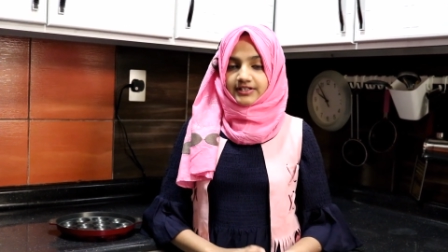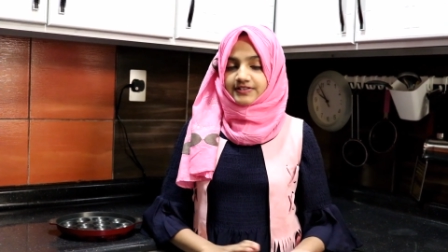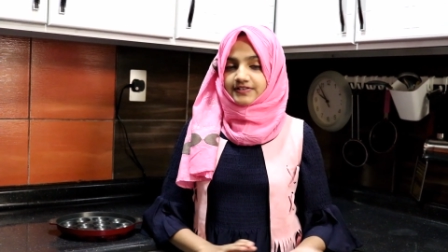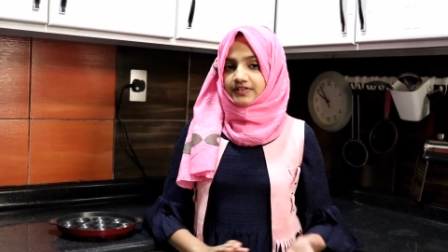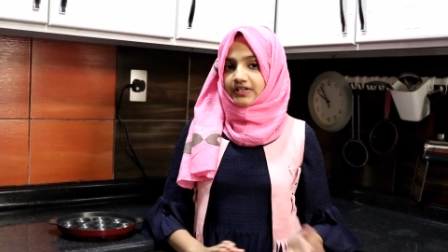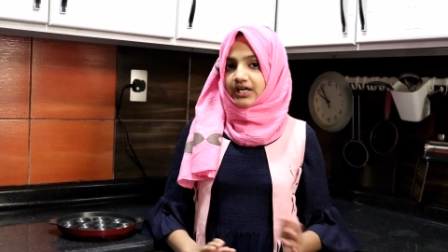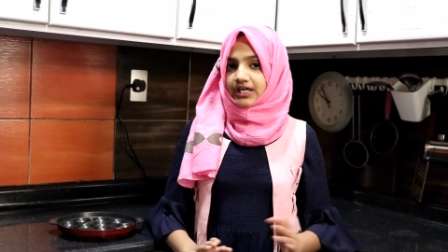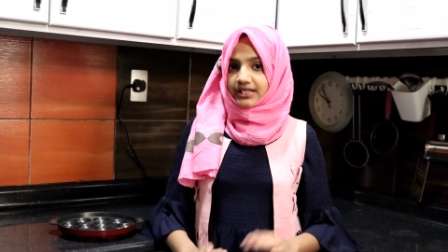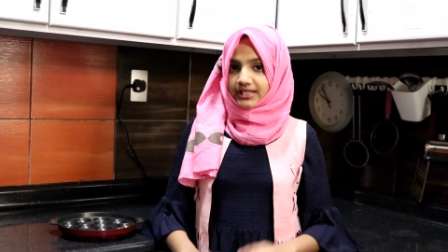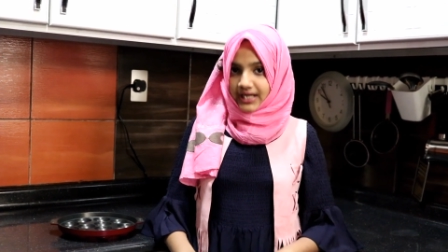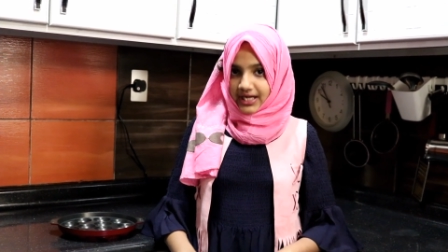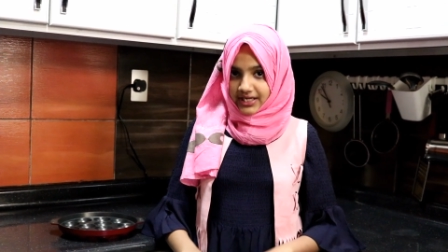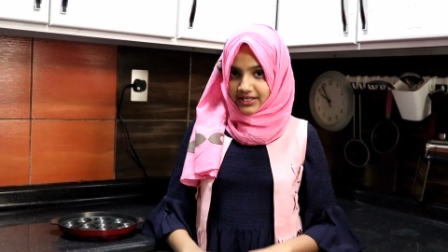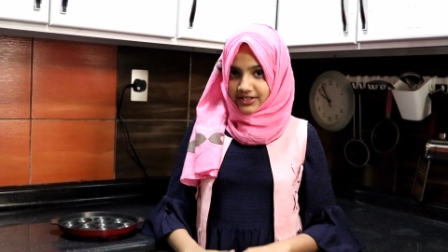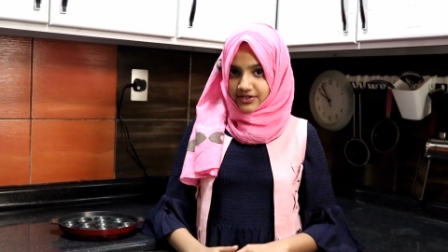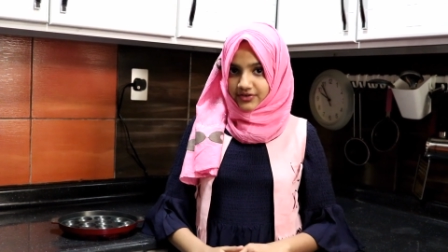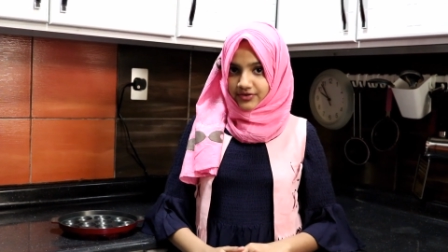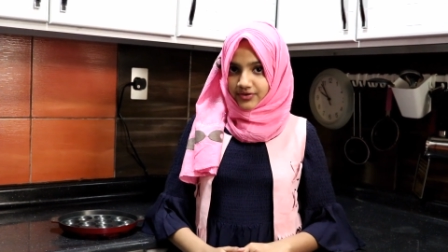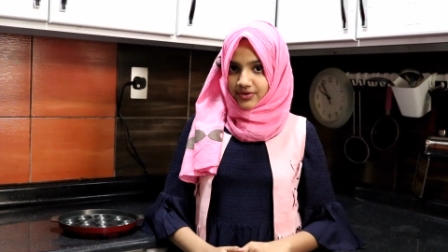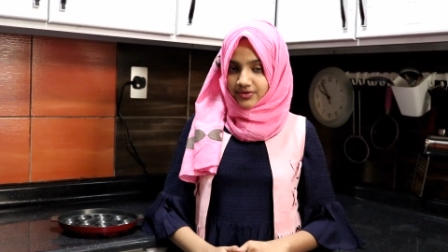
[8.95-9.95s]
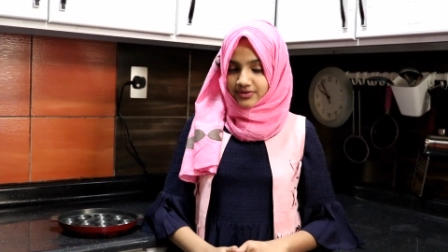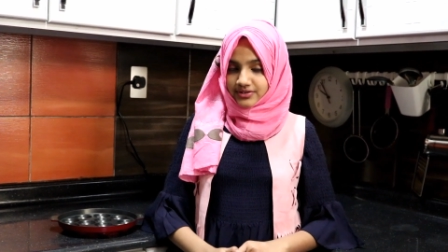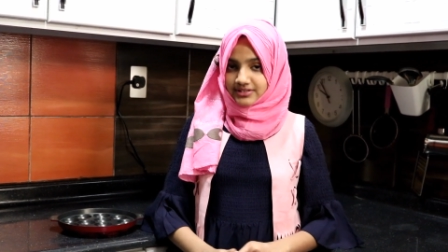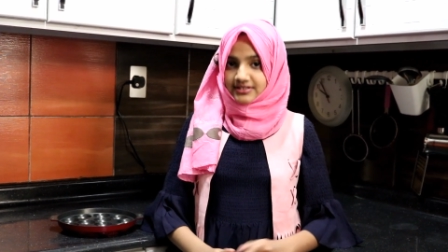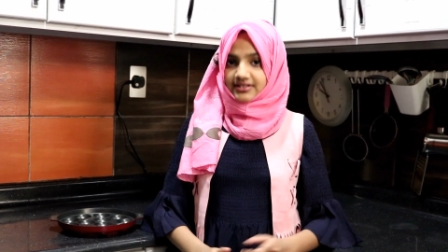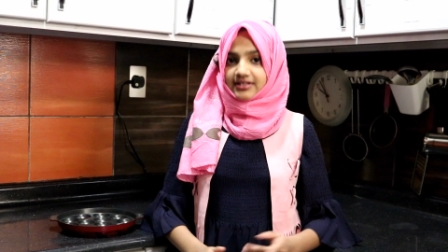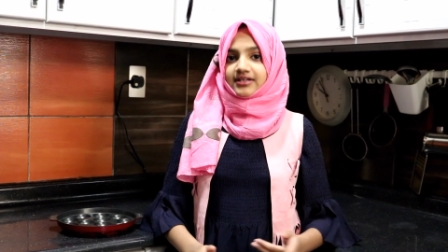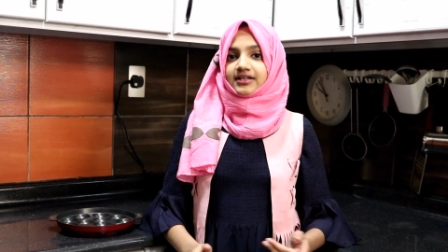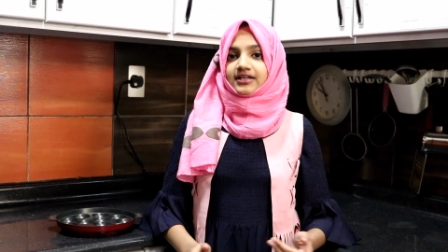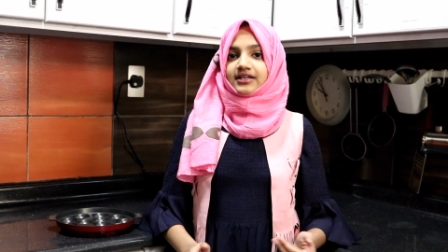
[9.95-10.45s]
It's not diner
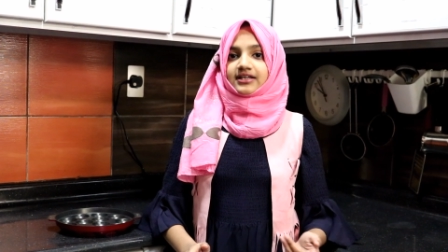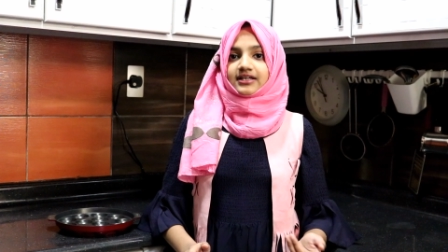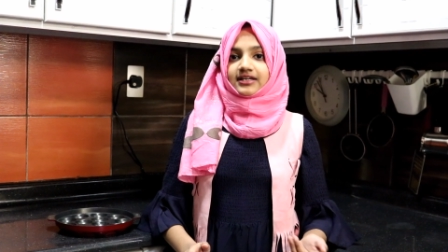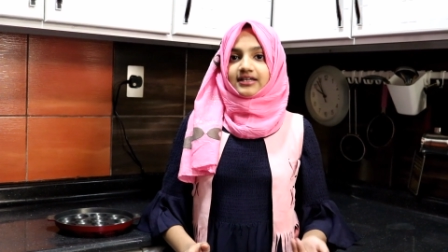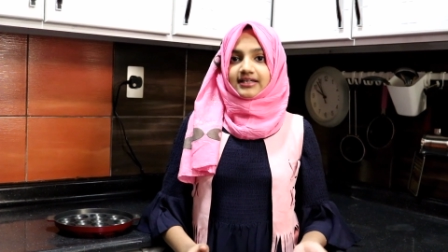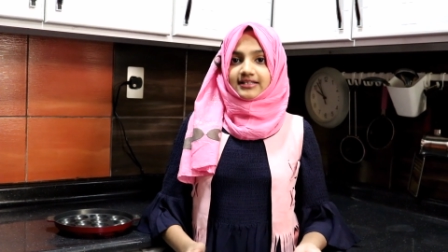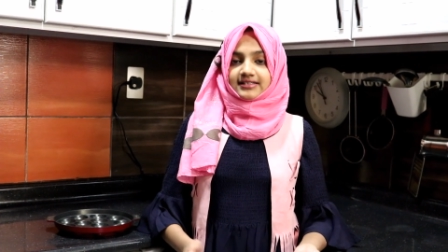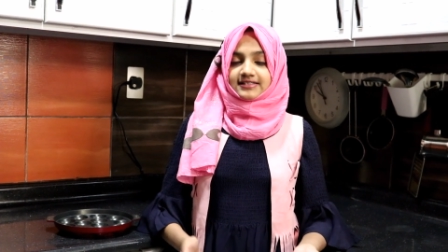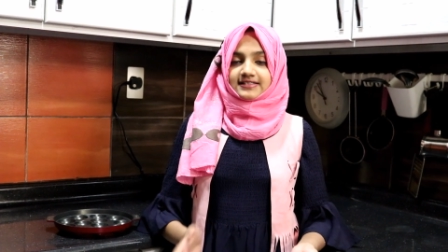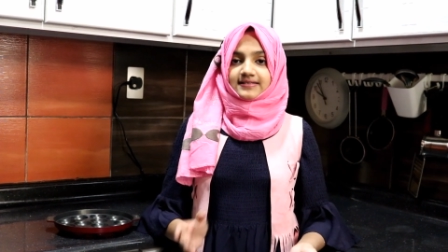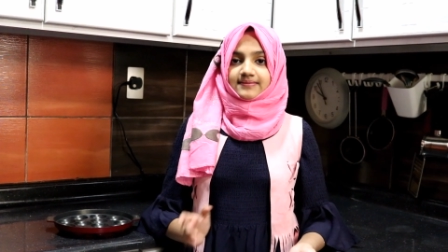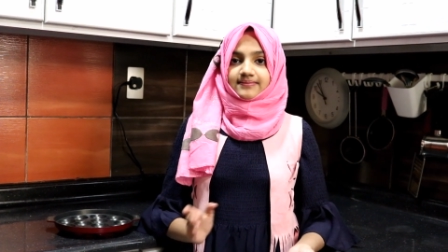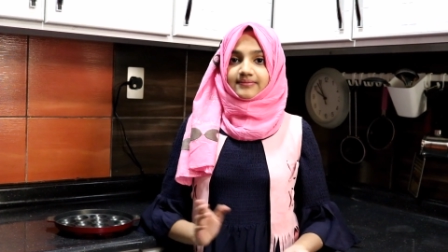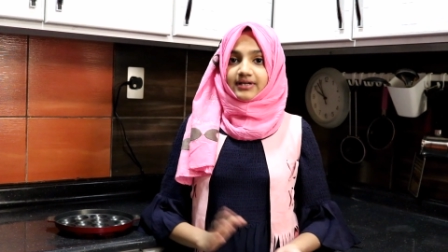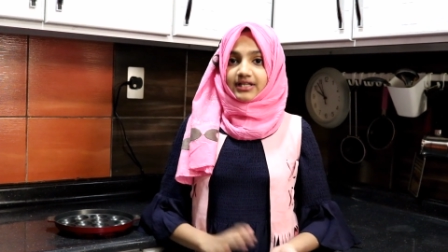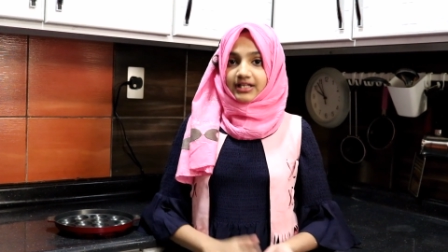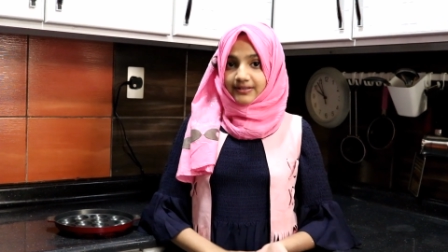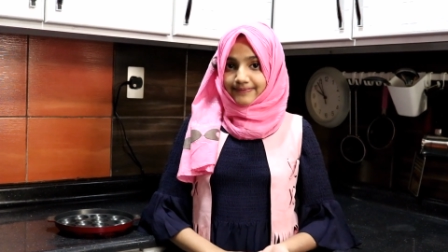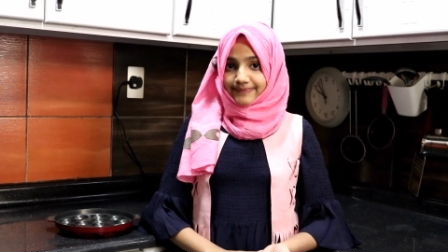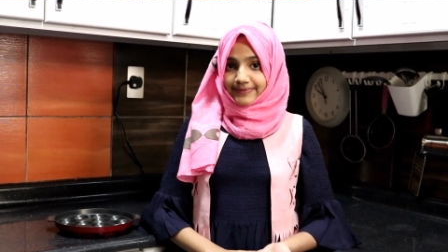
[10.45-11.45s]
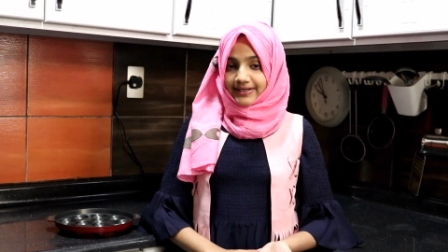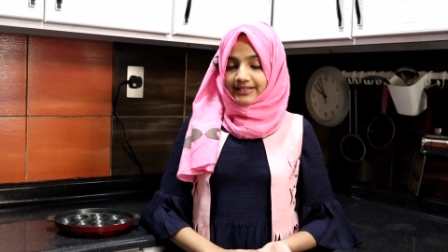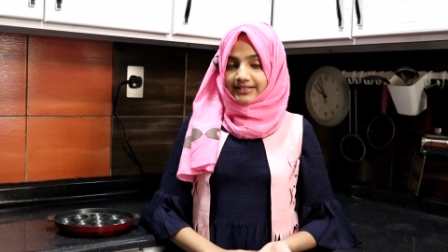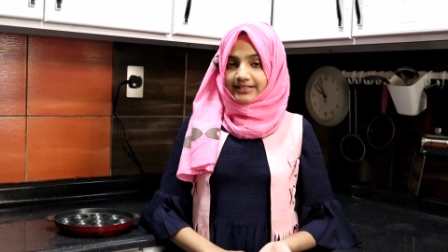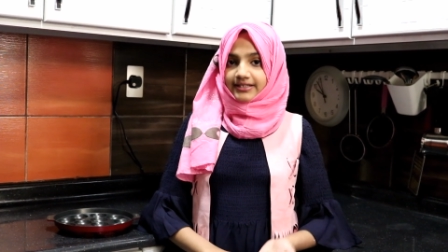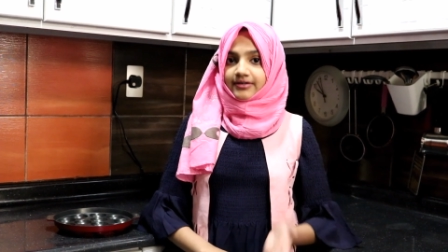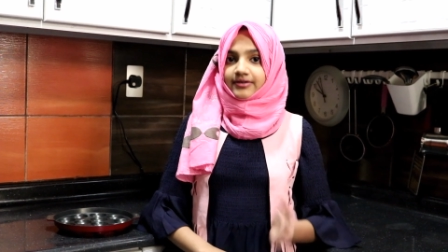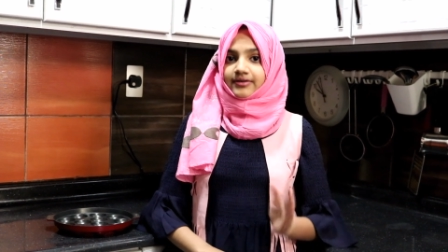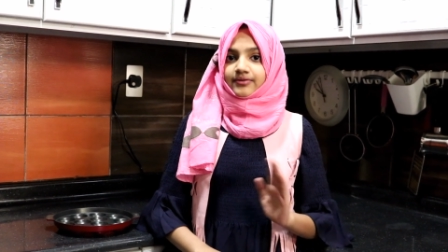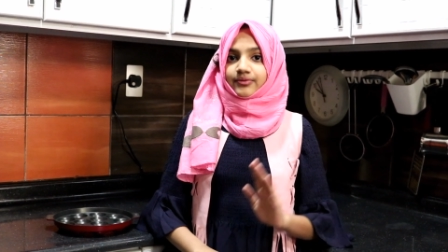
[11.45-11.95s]
rolls, it's milk
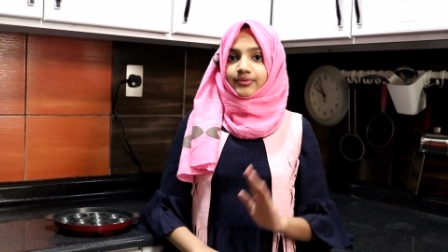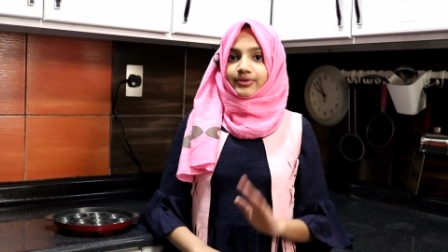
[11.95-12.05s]
bun